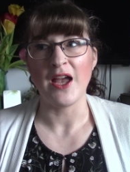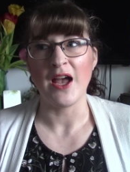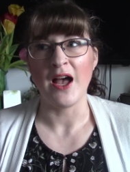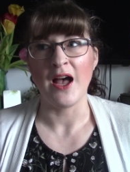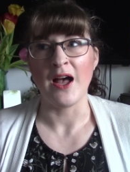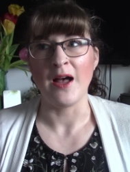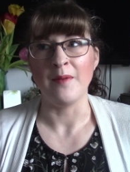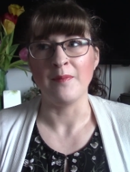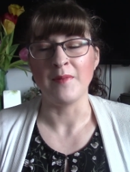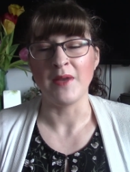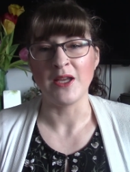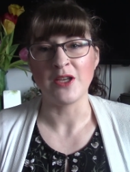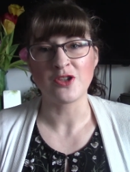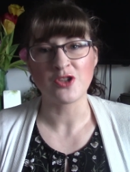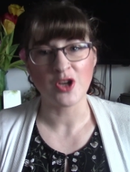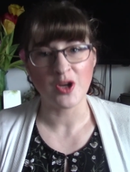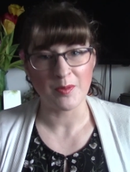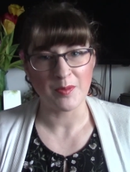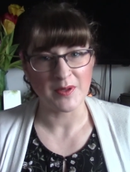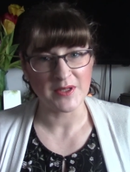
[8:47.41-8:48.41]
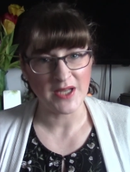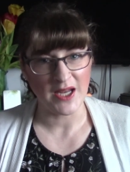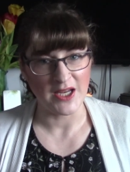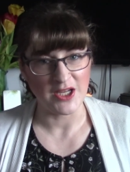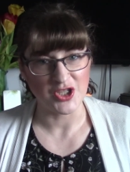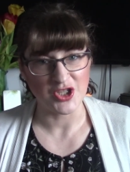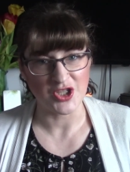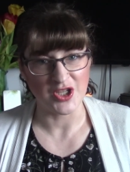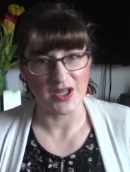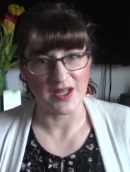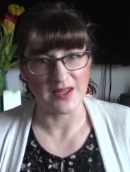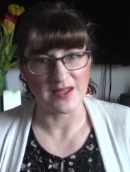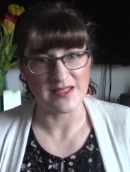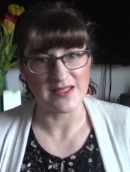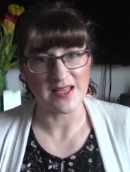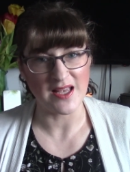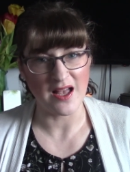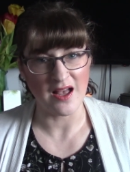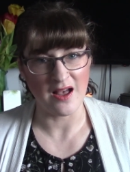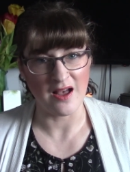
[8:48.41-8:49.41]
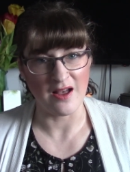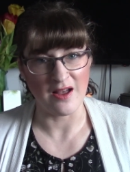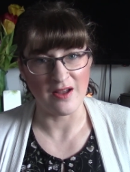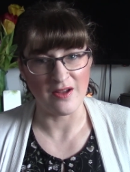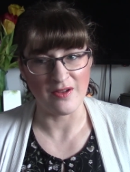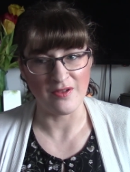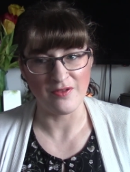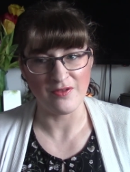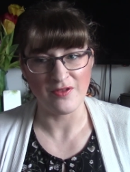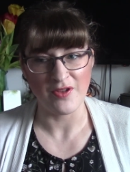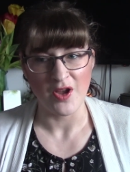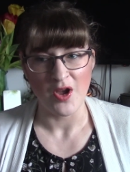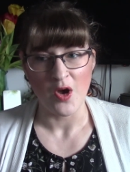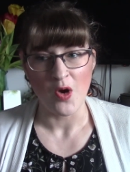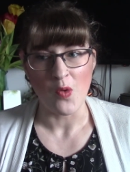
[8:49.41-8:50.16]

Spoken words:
interpretations of